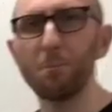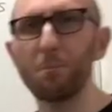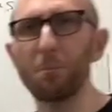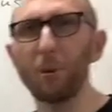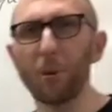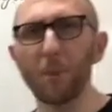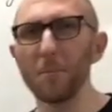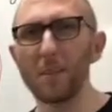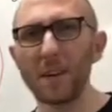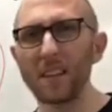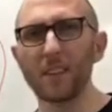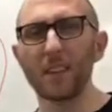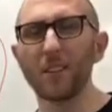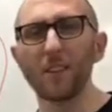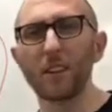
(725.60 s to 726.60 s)
But the main
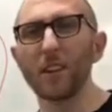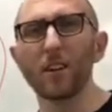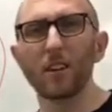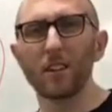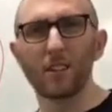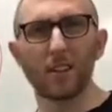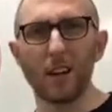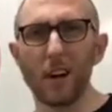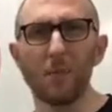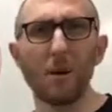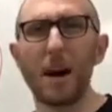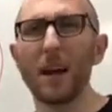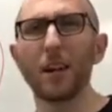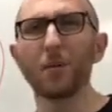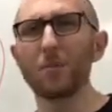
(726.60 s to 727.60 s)
thing we learn is the
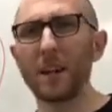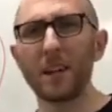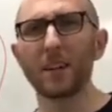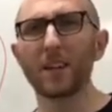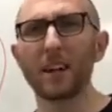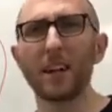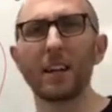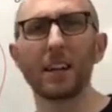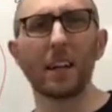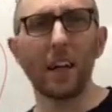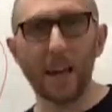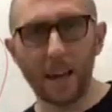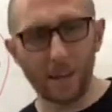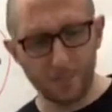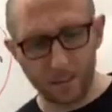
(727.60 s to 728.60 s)
hepatopancreatic
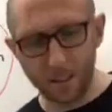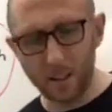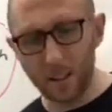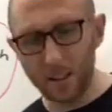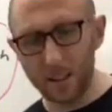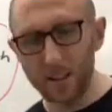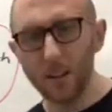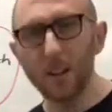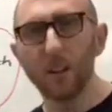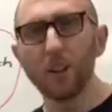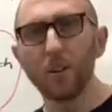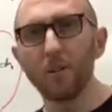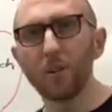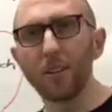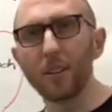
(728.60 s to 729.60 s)
ampulla,
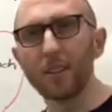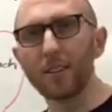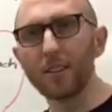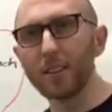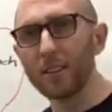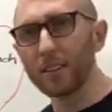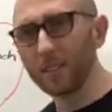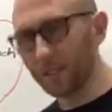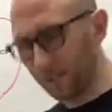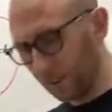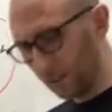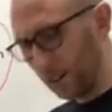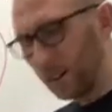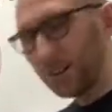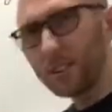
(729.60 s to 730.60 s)
where these things
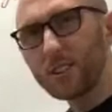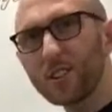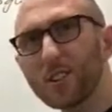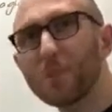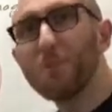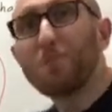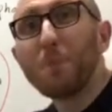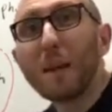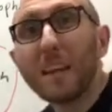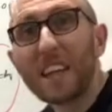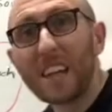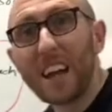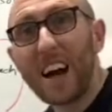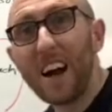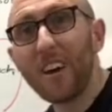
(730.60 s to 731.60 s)
are
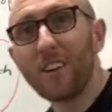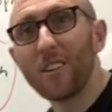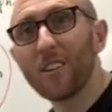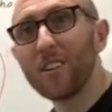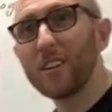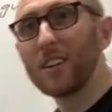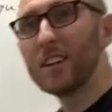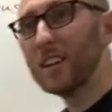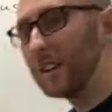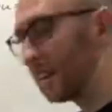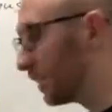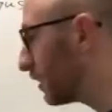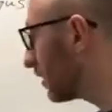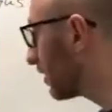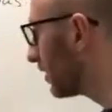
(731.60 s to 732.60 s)
spitting out
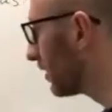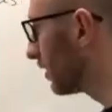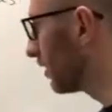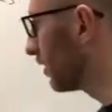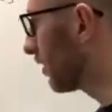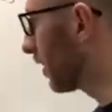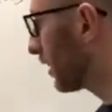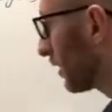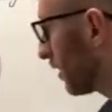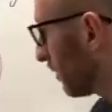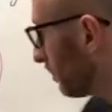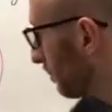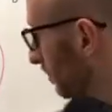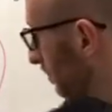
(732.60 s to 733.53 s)
into the duodenum.